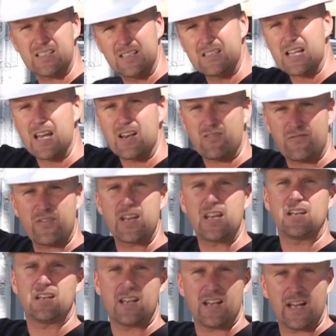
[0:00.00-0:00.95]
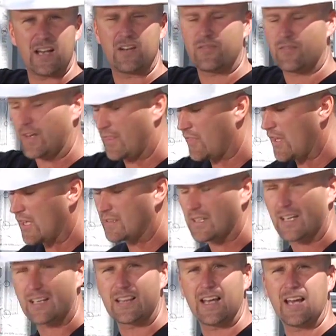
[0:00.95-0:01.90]
10 feet, 9 feet, things
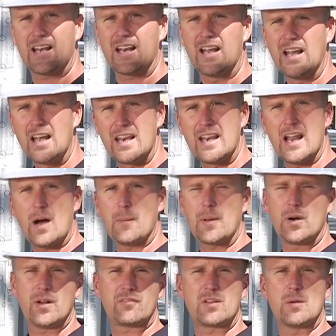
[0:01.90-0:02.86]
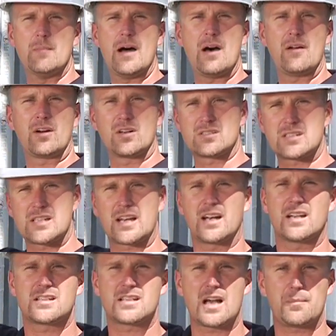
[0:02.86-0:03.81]
like that. Now we don't have to mount it or set it
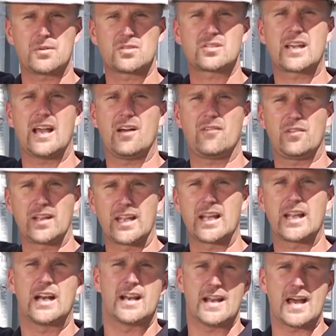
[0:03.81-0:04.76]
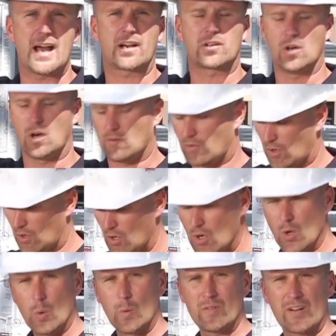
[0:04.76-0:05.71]
on top of scaffolding and get it knocked over.
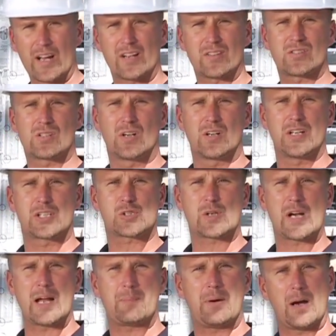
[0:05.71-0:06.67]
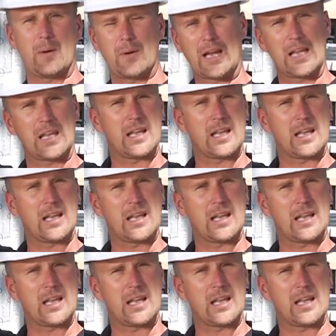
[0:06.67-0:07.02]
We've got a sturdy tripod, we can